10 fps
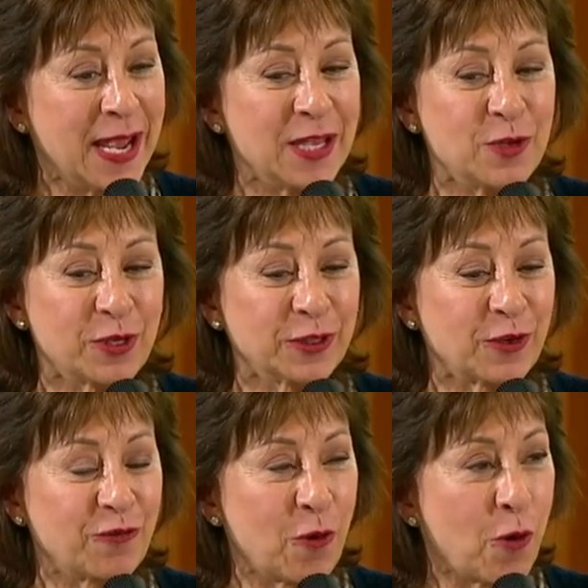You can
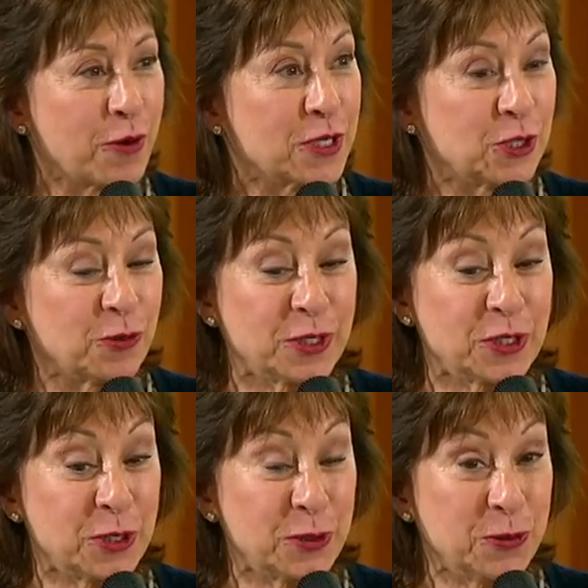look forward to a
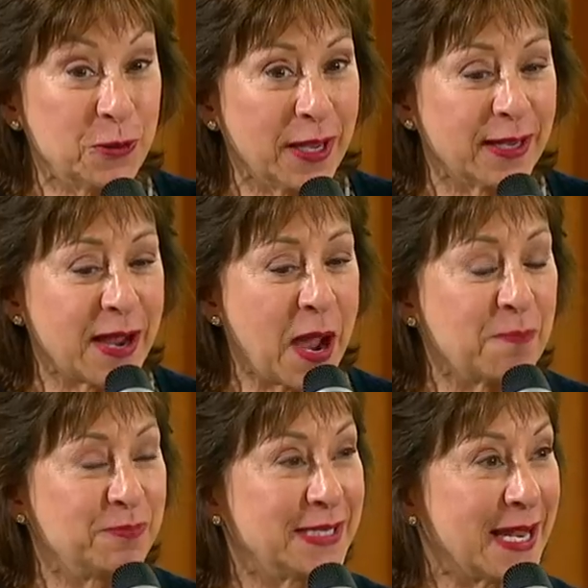new and
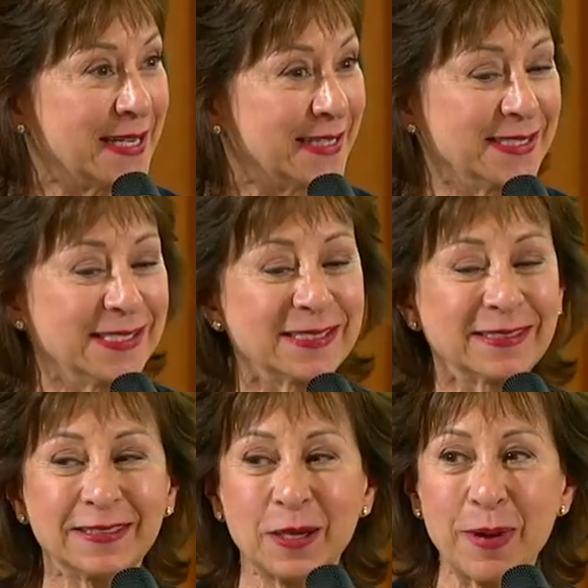updated
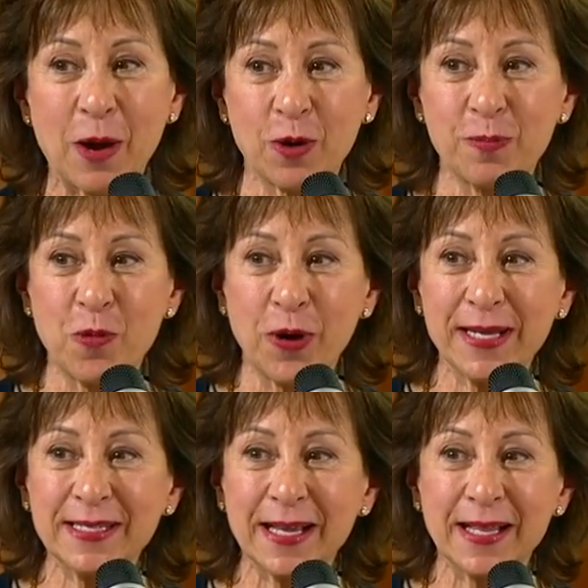
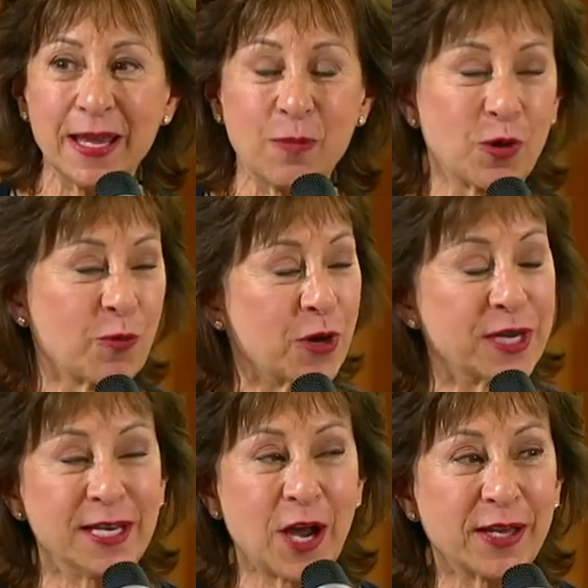PowerPoint that we're
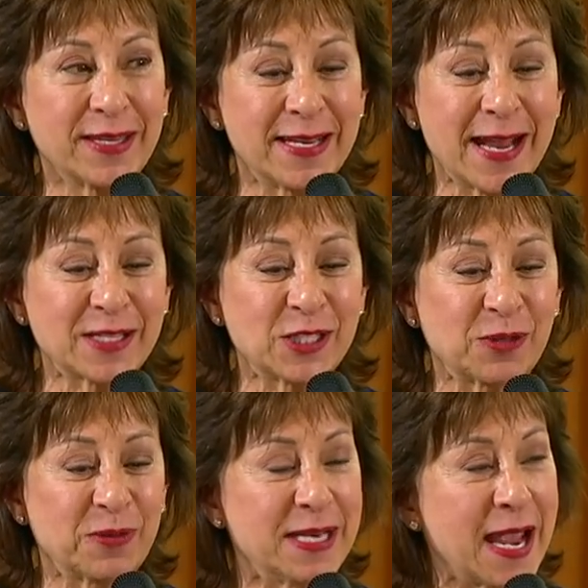working on in the next
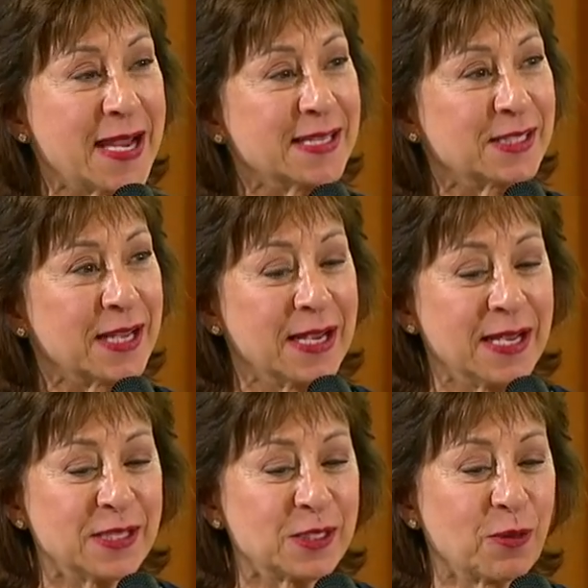3 days.
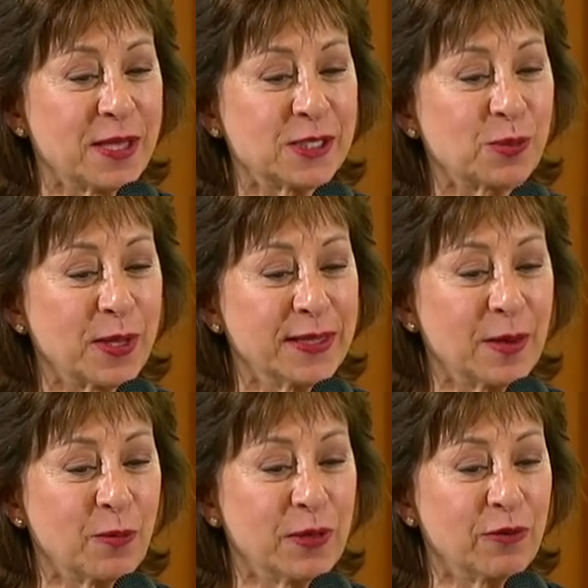So this one
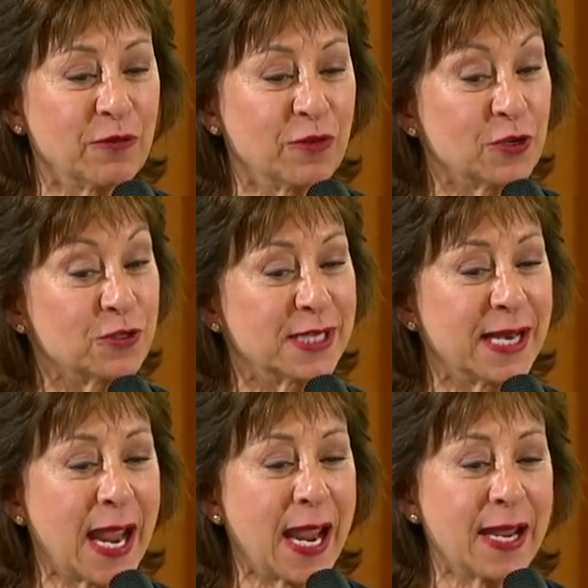that we reviewed
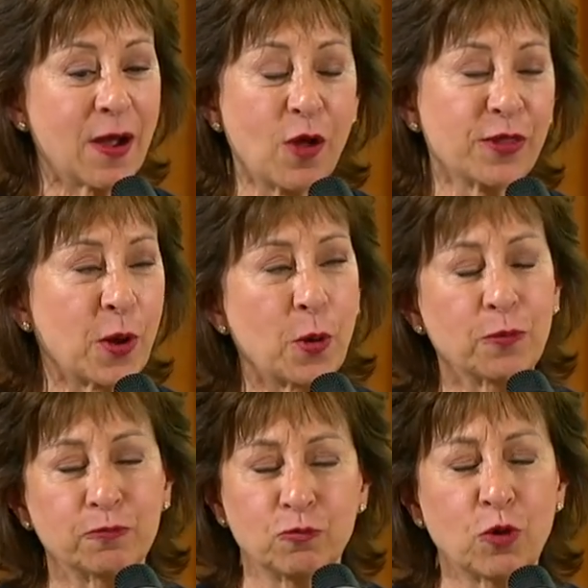today,
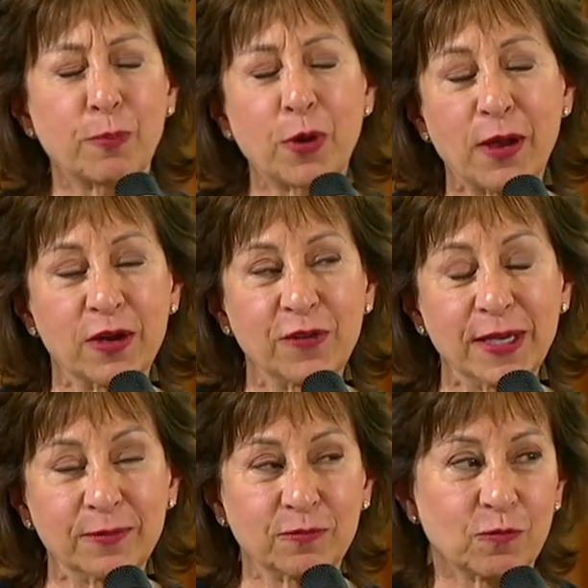although we're proud of
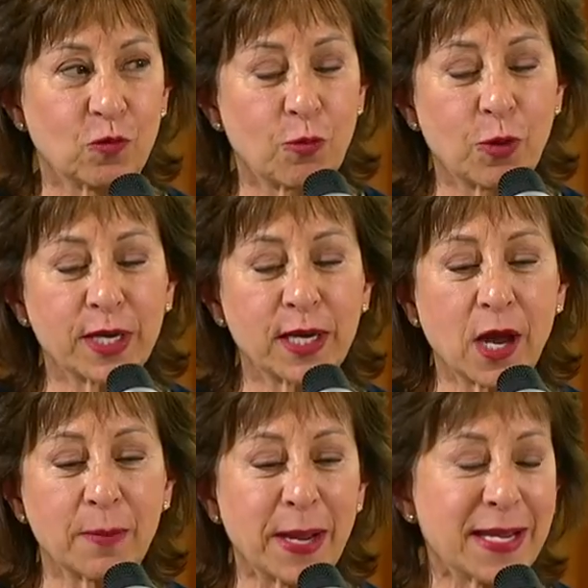it, we're working
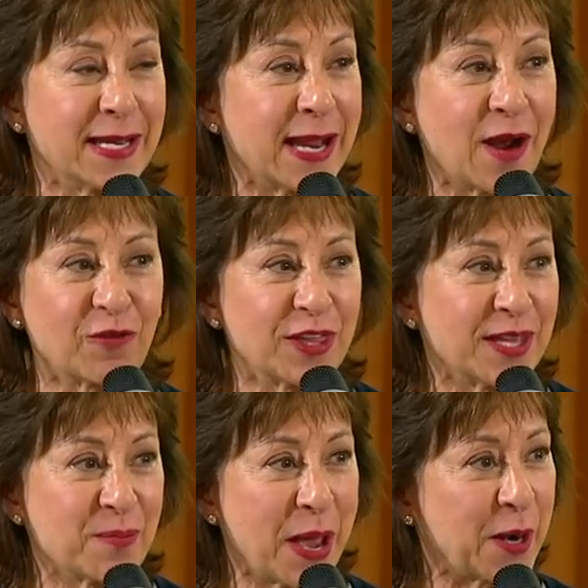on making
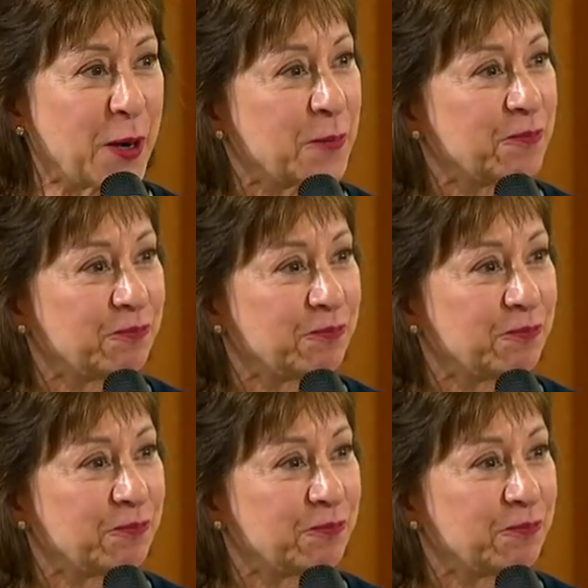everything better.